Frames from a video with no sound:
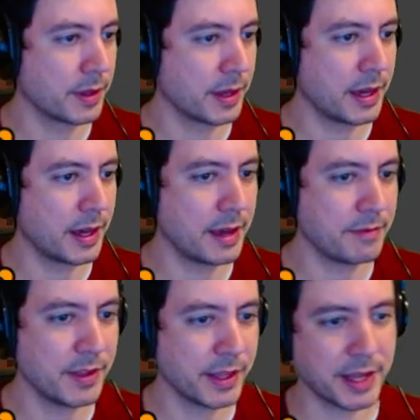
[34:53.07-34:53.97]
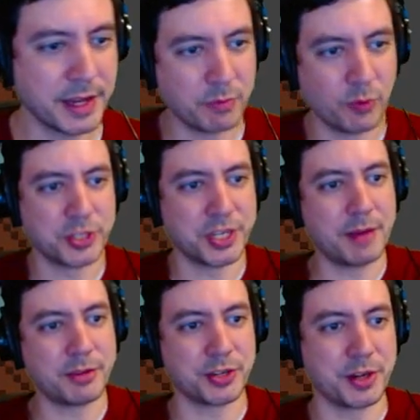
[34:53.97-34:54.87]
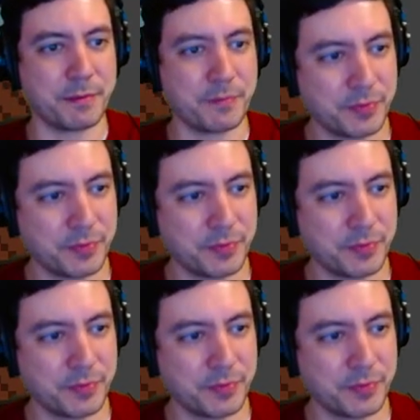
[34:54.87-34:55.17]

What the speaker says: I feel like I need more geometry.